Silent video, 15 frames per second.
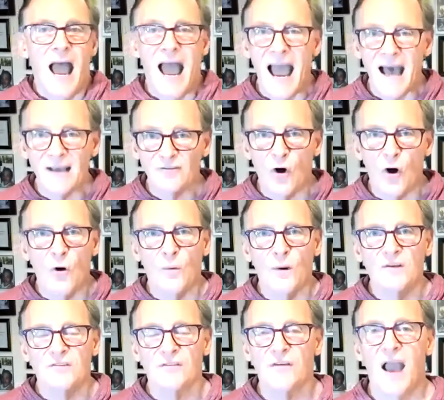As
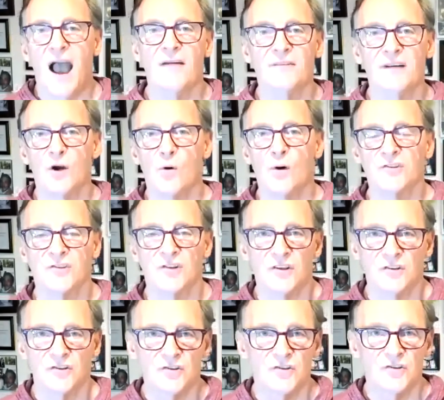always, if you have any
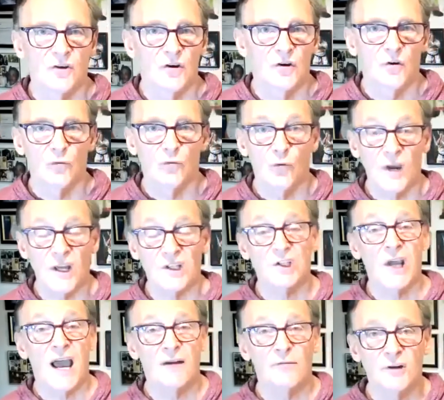questions,
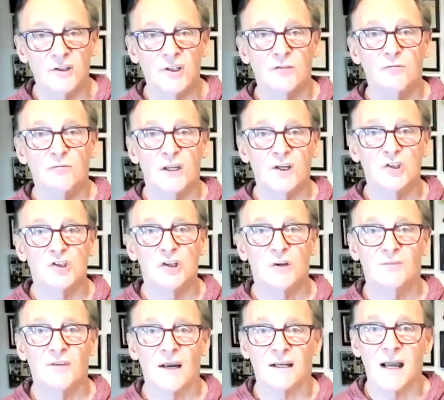
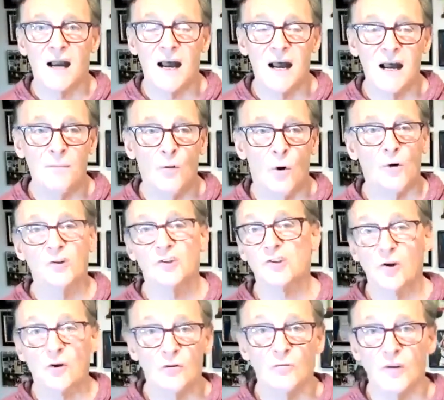rich@richinrelationship.com, or just
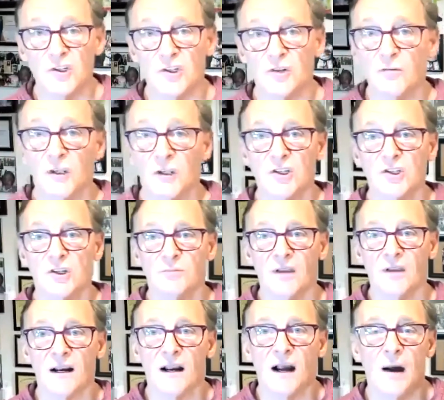go to
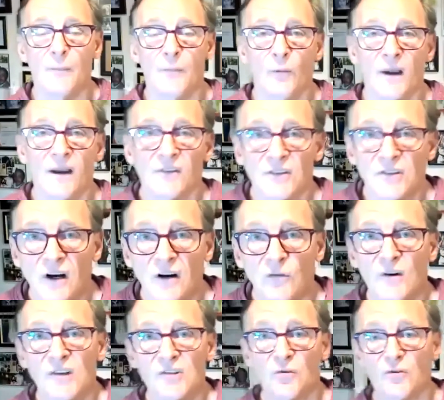richinrelationship.com. We have a ton of
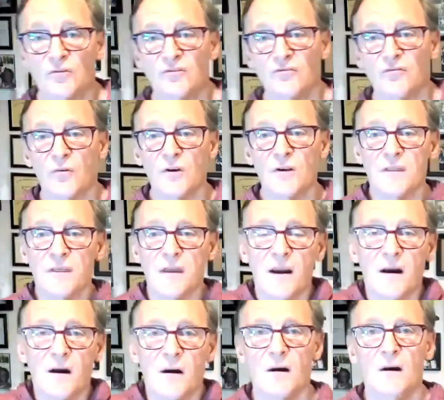resources for you
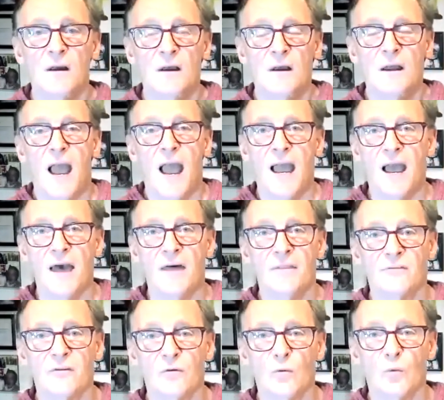there,
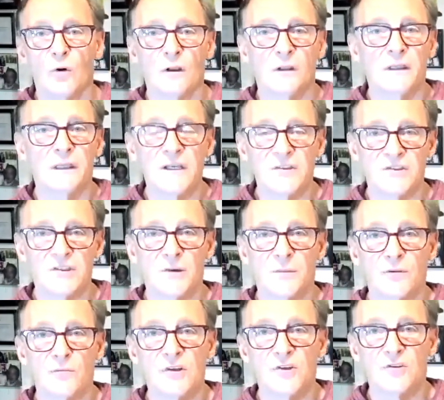and we'll list some of
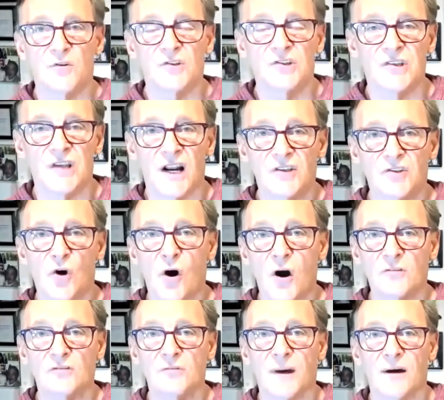the resources that I
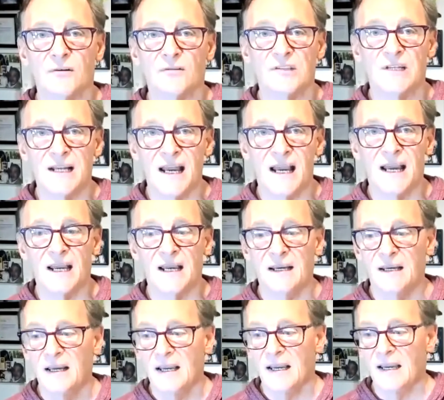talked about today
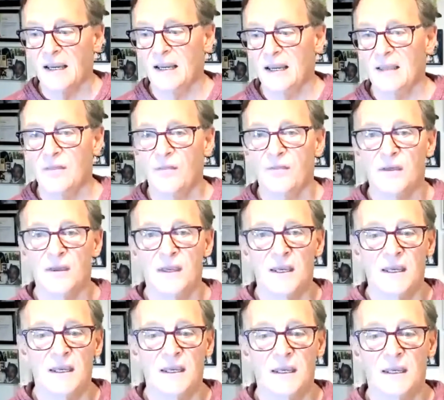in
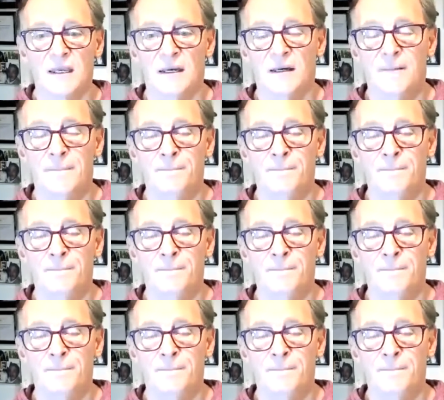the